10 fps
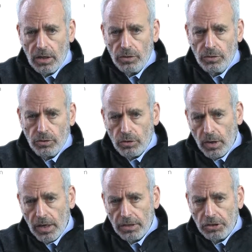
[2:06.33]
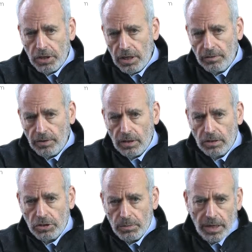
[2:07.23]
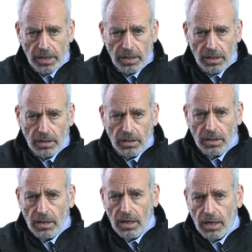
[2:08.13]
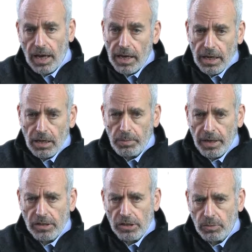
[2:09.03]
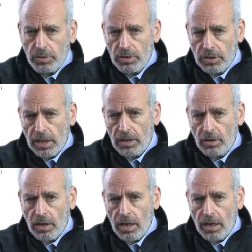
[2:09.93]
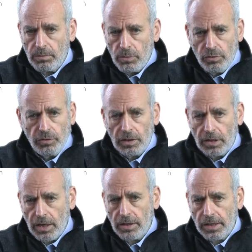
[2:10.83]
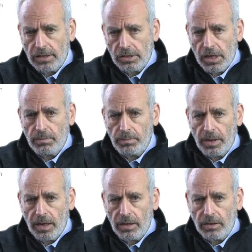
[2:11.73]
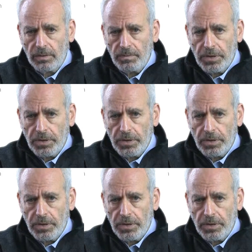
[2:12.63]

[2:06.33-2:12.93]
Uruguay, Geneva, Jamaica, and other parts of the world now are moving down that same path.